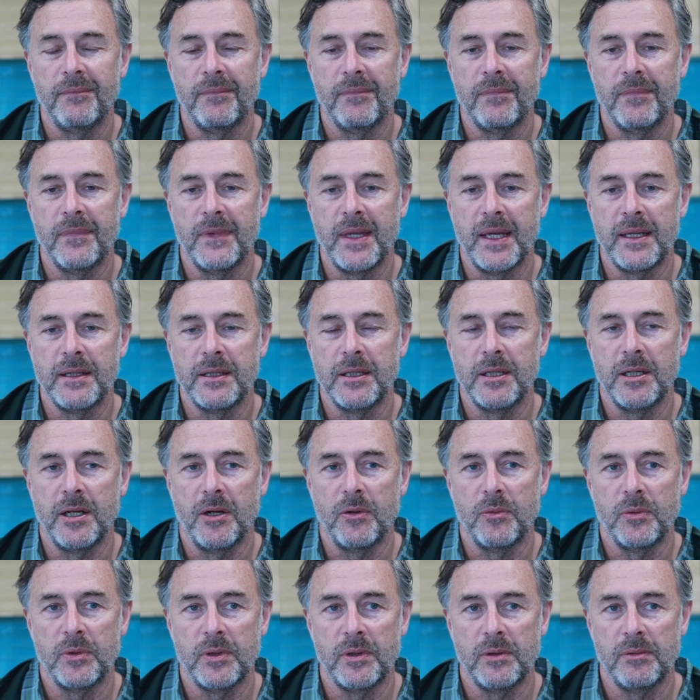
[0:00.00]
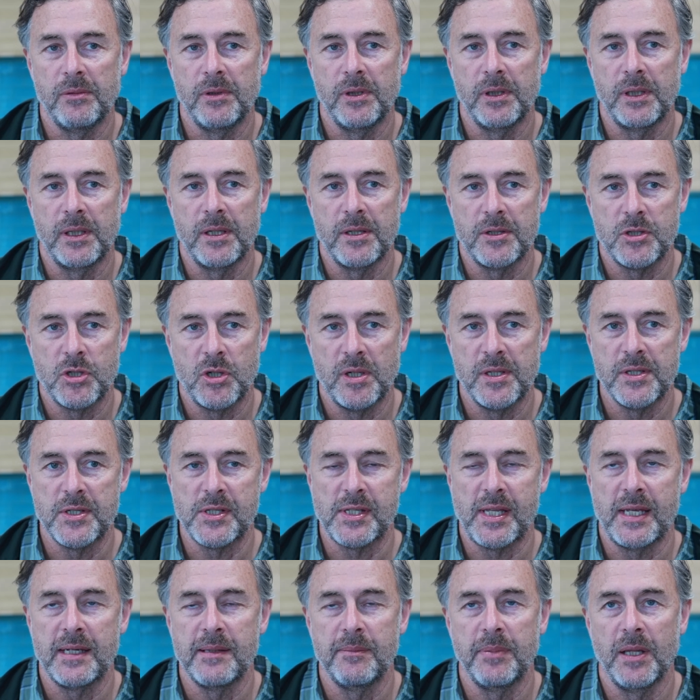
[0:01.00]
then, you're going to try and
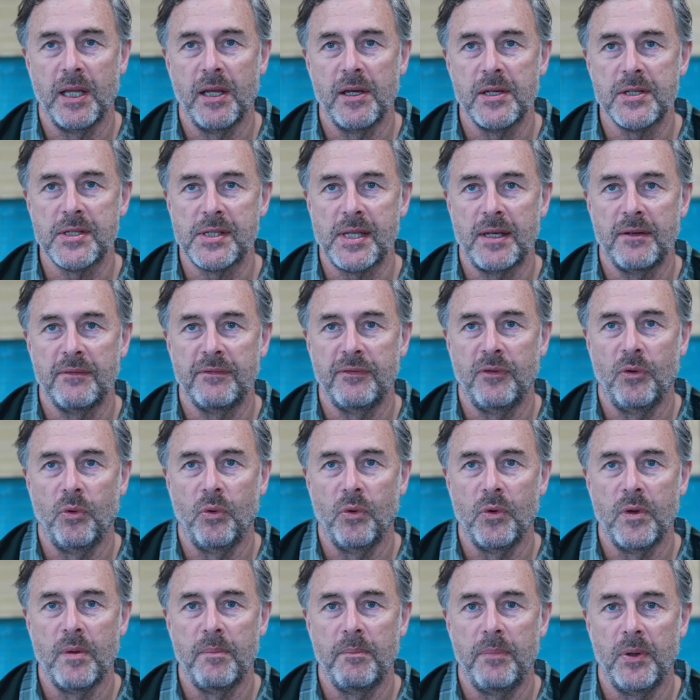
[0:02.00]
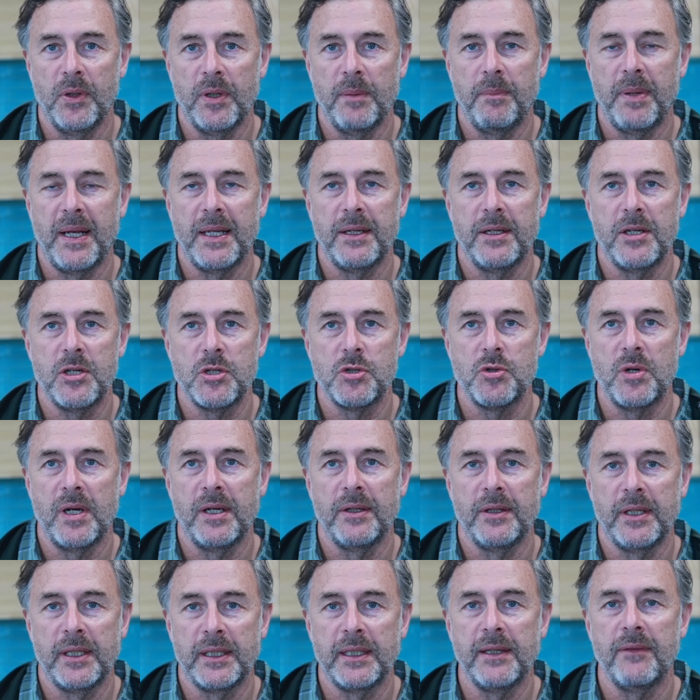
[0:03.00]
stabilize that for them, put a bandage around
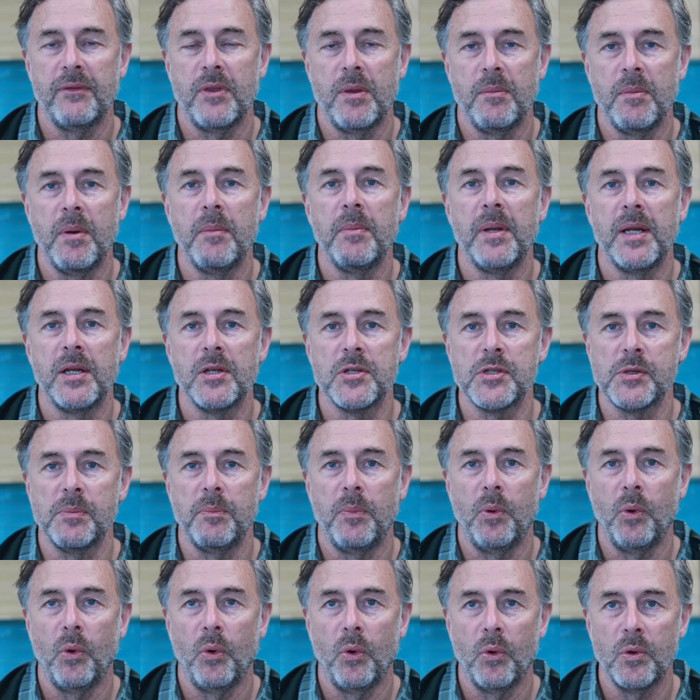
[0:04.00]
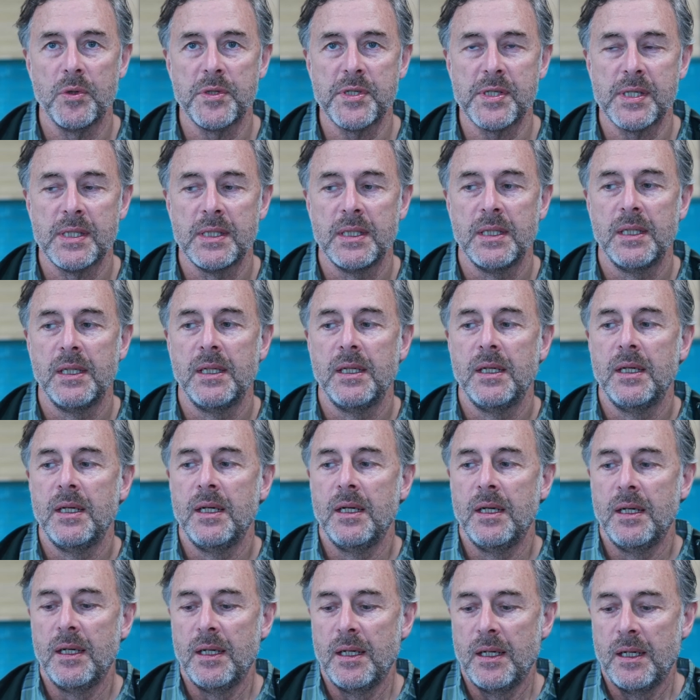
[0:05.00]
it, give them a bit of support.
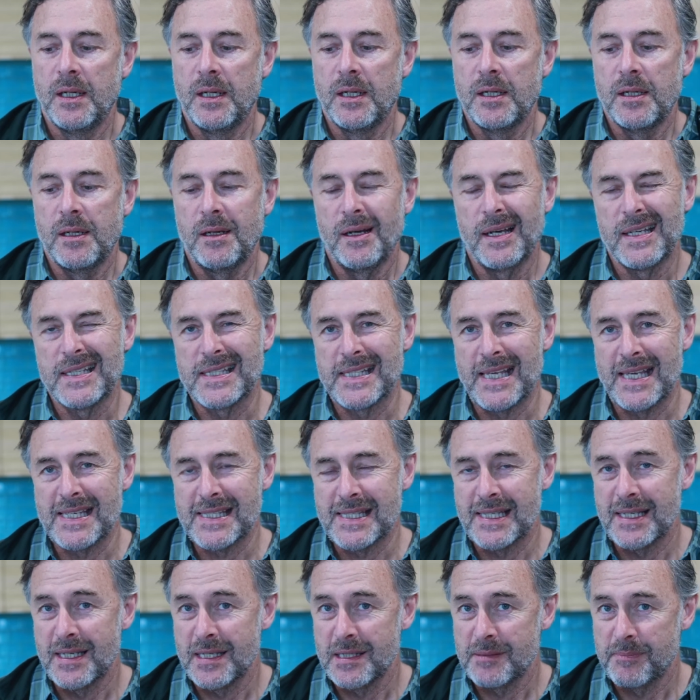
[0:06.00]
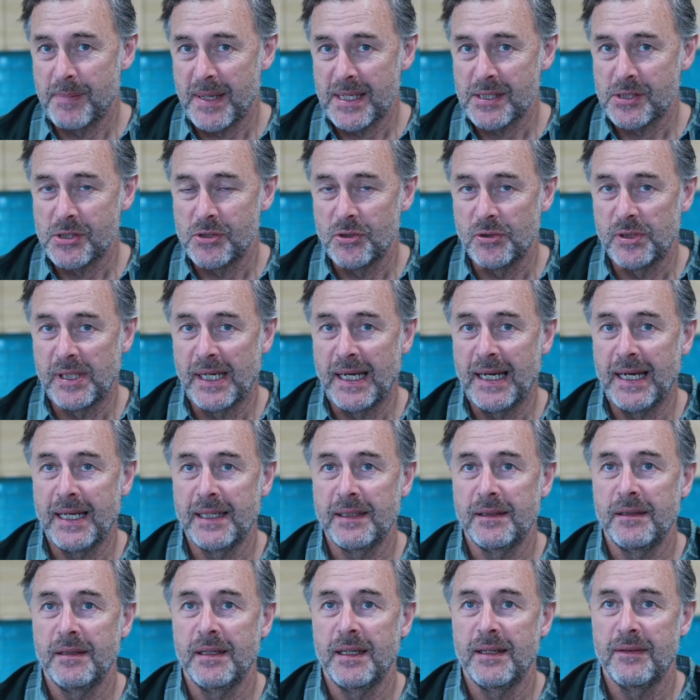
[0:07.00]
Assess it as best you
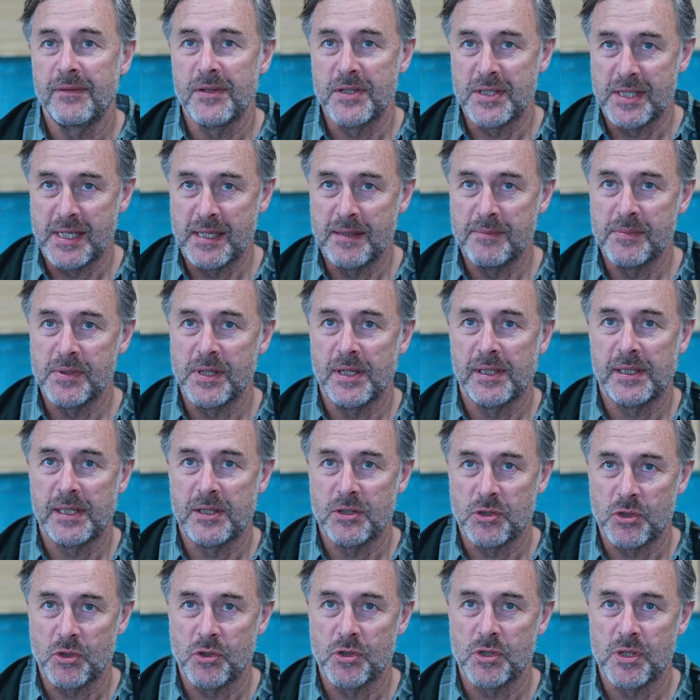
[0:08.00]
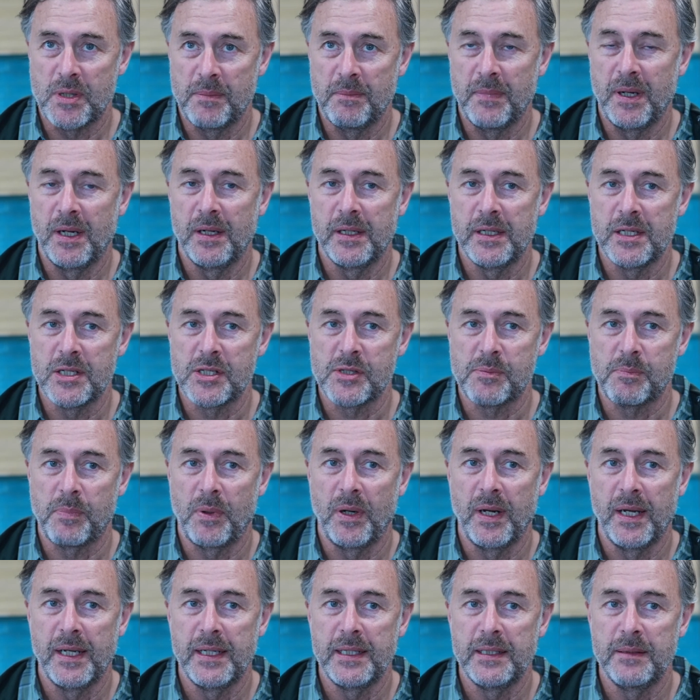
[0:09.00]
can. If it seems like it's just a minor
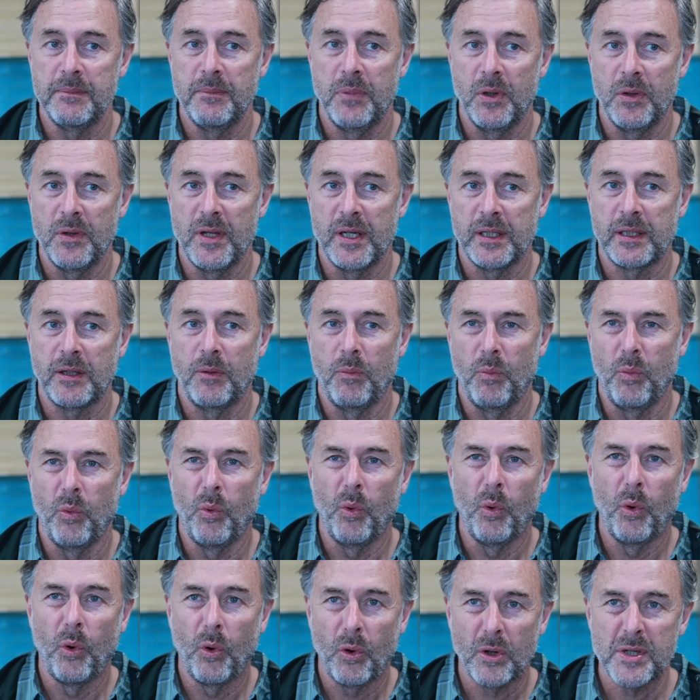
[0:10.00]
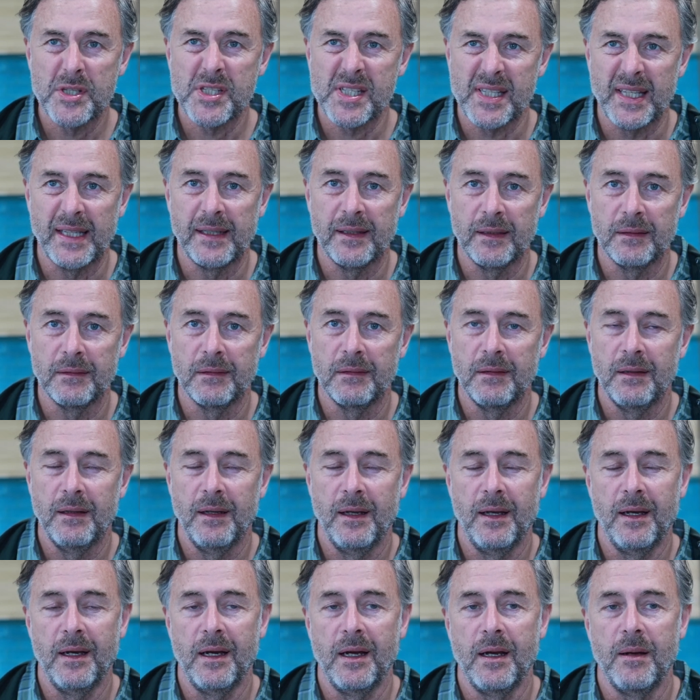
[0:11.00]
sprain but they can walk still,
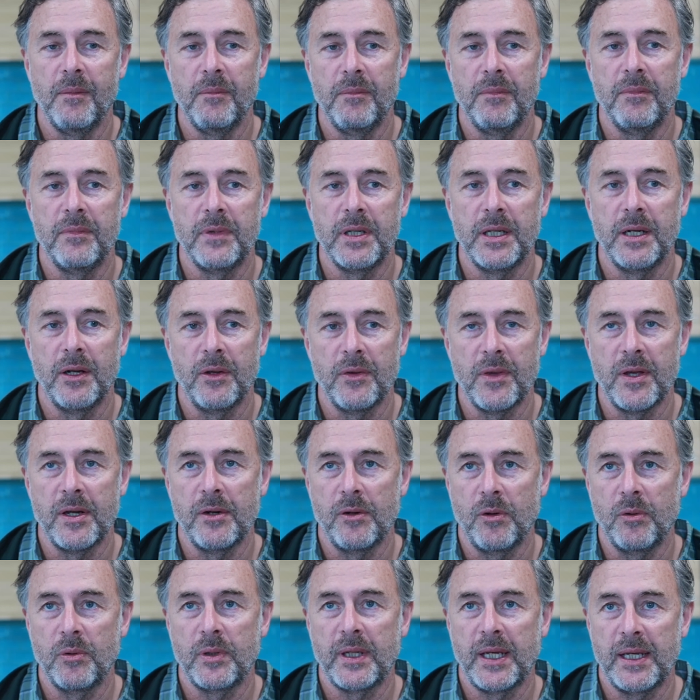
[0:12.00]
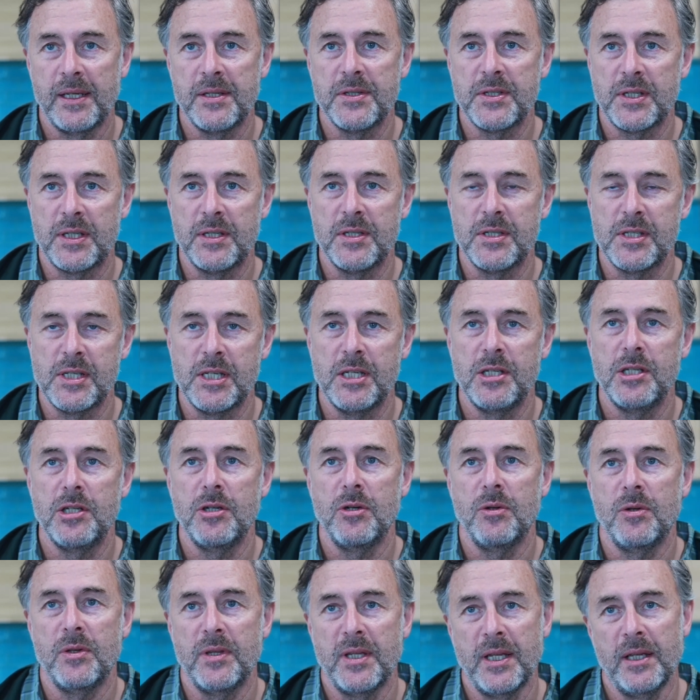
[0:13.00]
they're okay to continue,
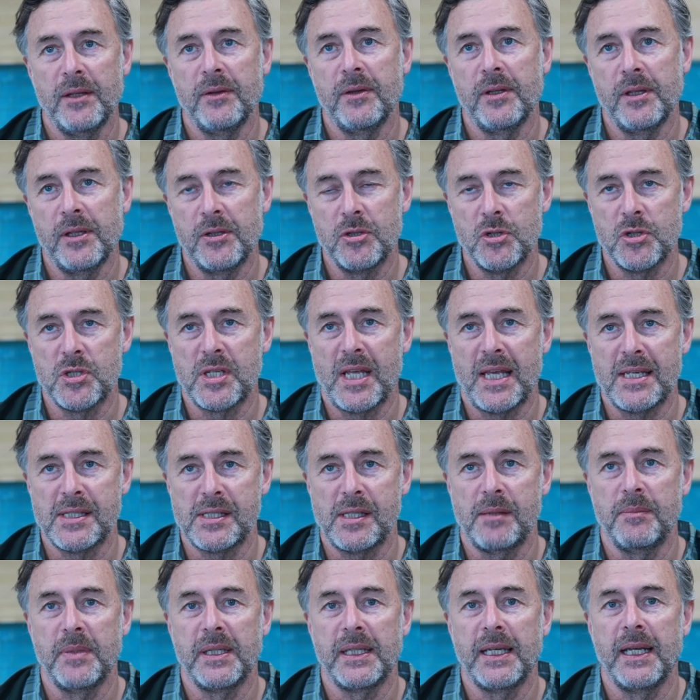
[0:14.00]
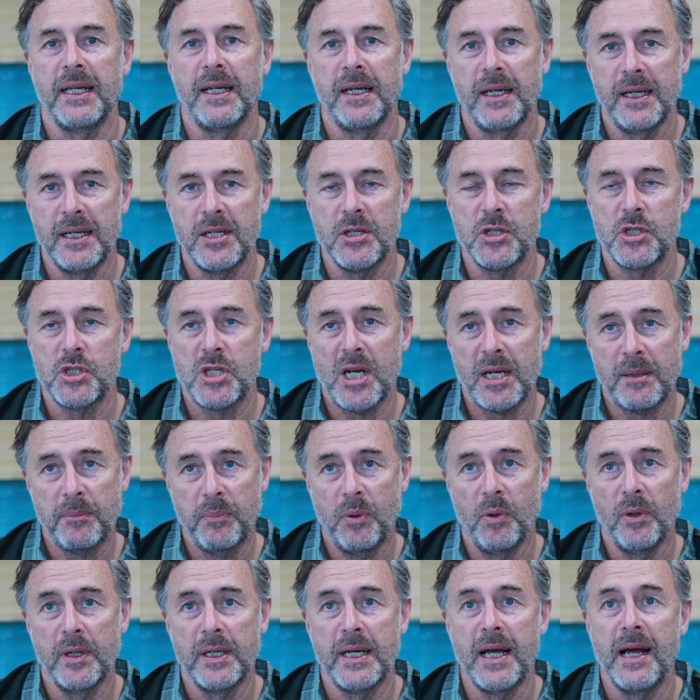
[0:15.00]
and then just ask them again at each
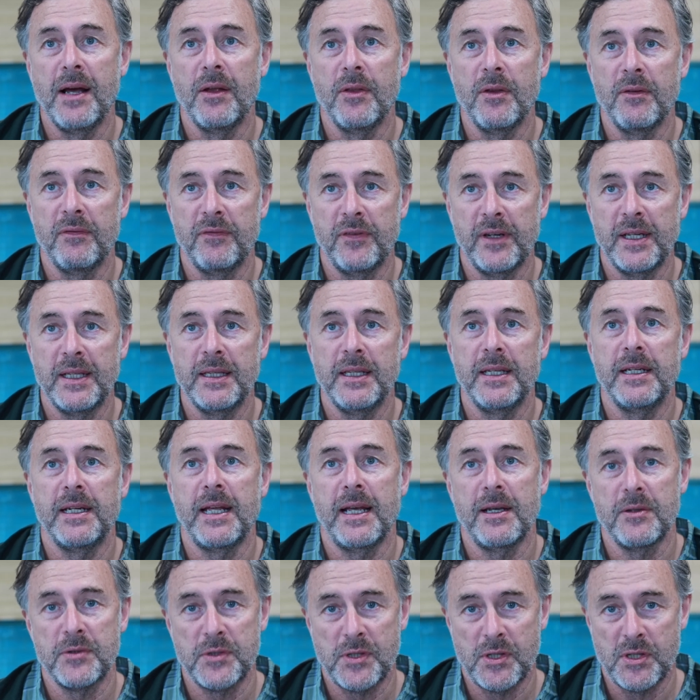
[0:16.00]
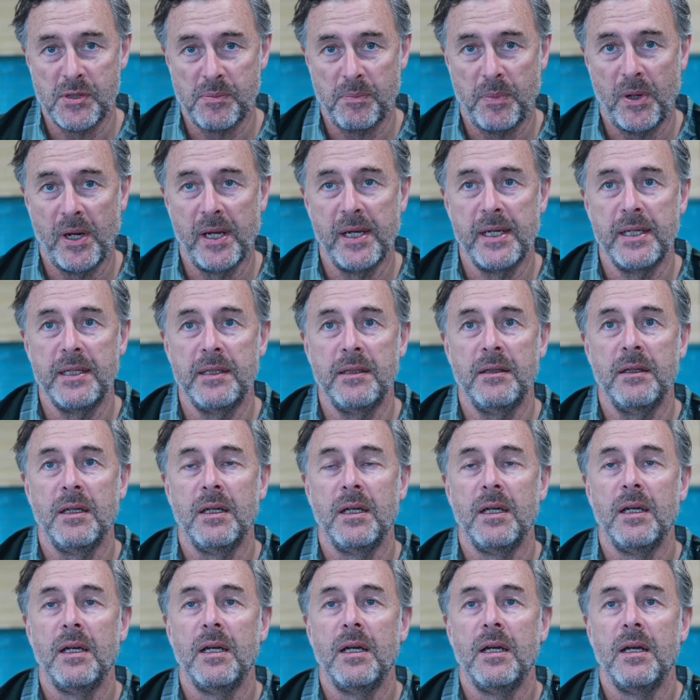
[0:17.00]
checkpoint how they're feeling, how's the sprain,
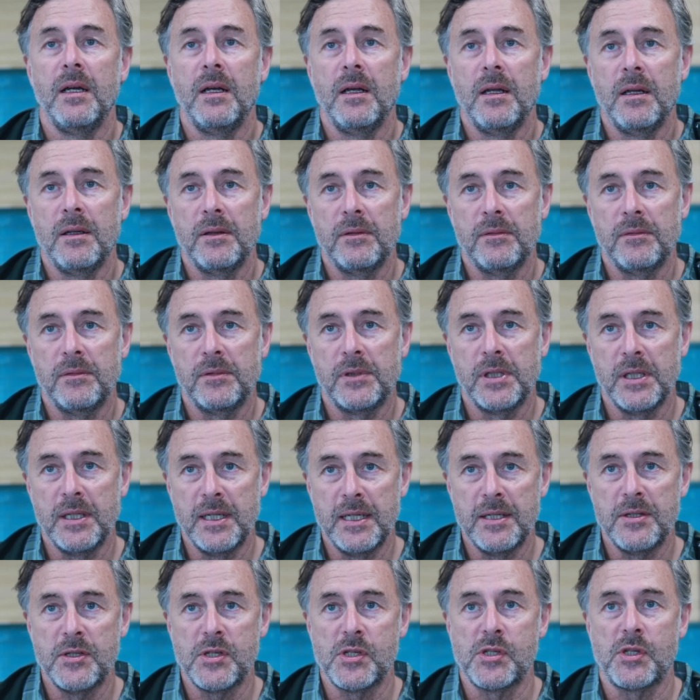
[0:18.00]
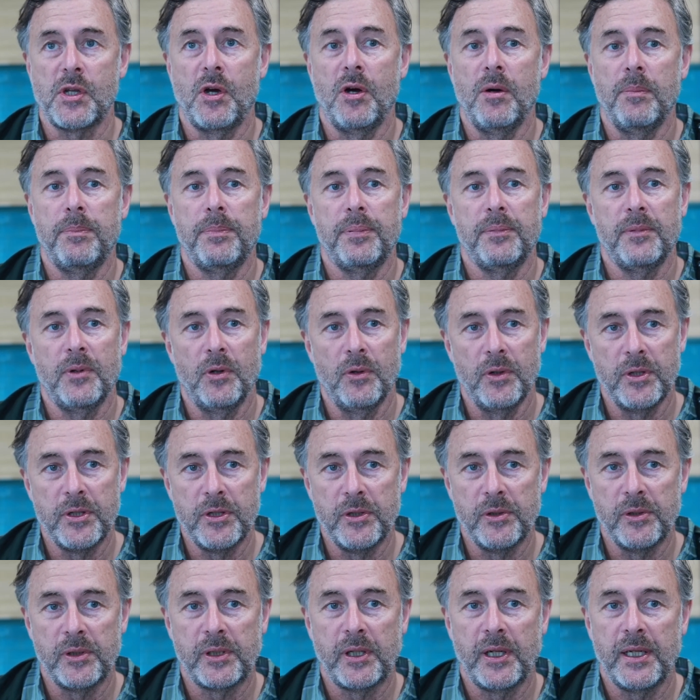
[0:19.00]
do you need to stop, or are
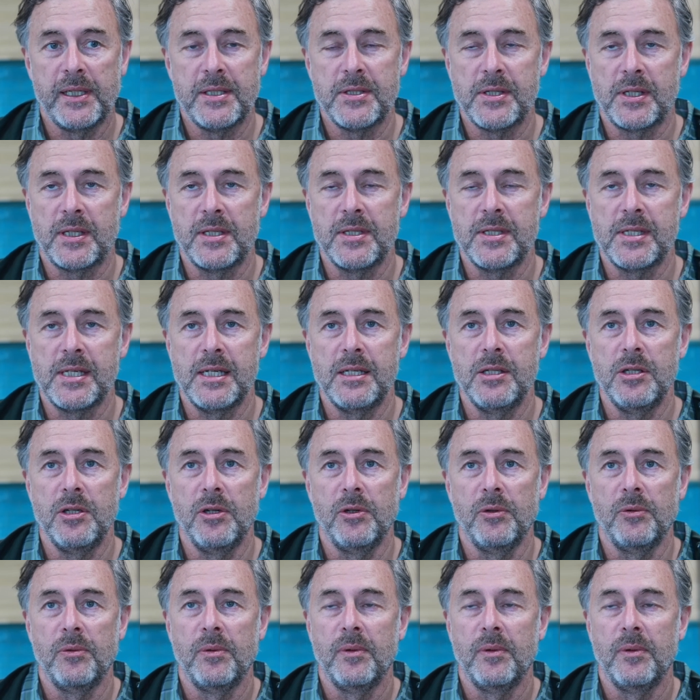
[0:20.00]
you okay to continue?